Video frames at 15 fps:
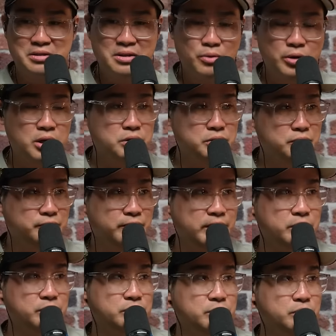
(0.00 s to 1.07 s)
We got Shu Faye in
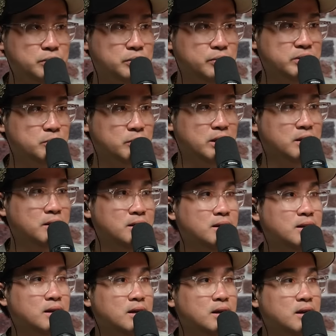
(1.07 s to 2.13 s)
the show too as well.
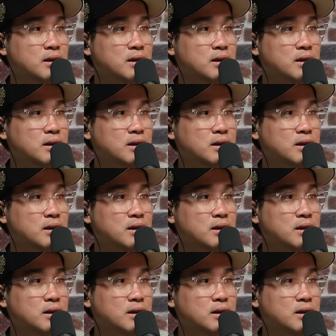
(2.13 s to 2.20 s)
Sup?